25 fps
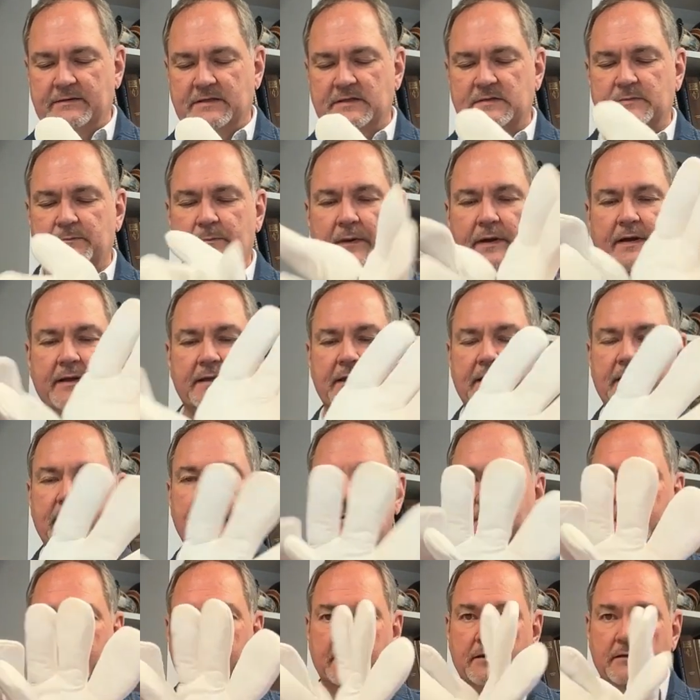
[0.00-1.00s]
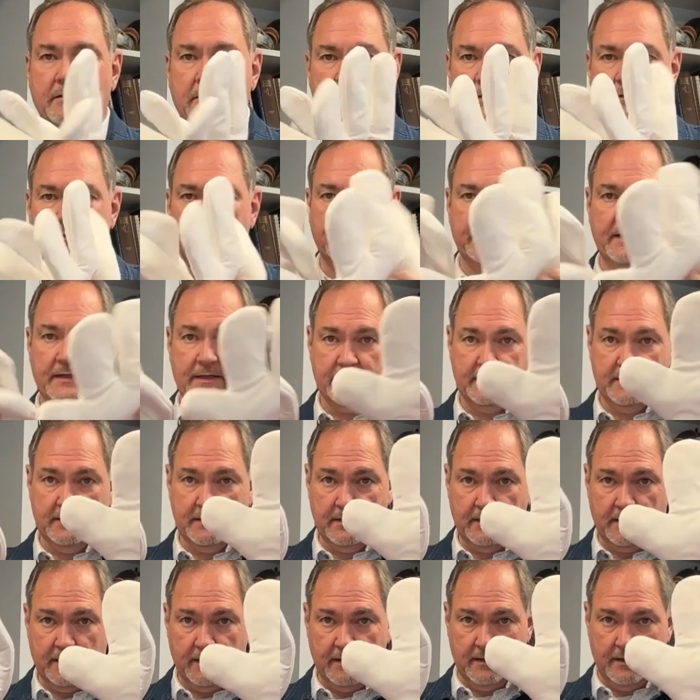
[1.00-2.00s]
bucket included
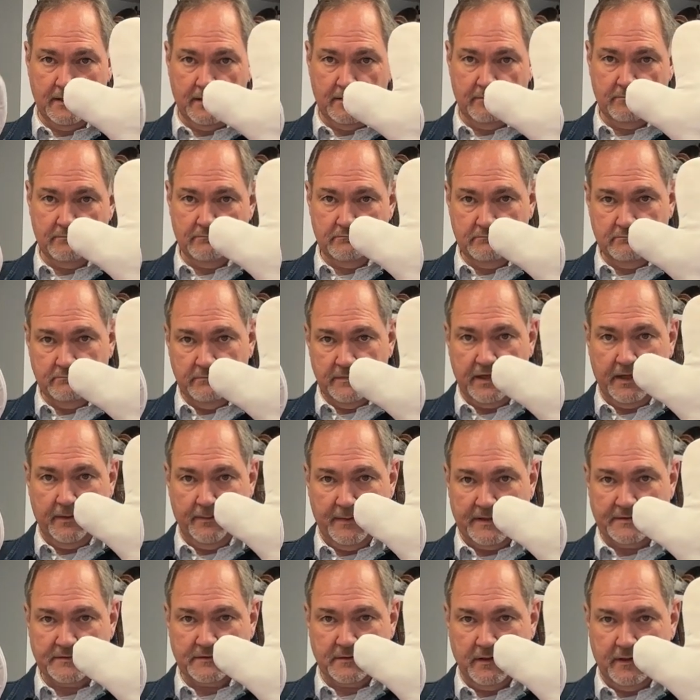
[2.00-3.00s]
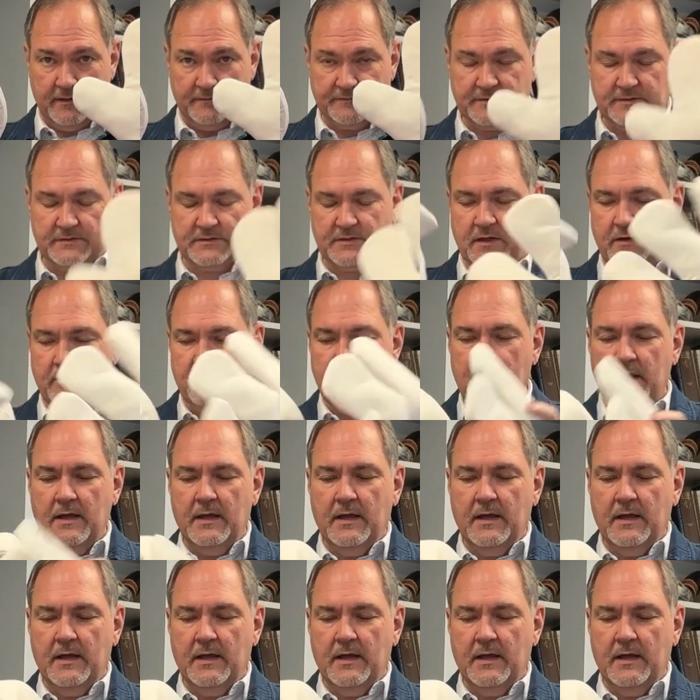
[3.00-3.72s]
Mickey Mouse gloves. So,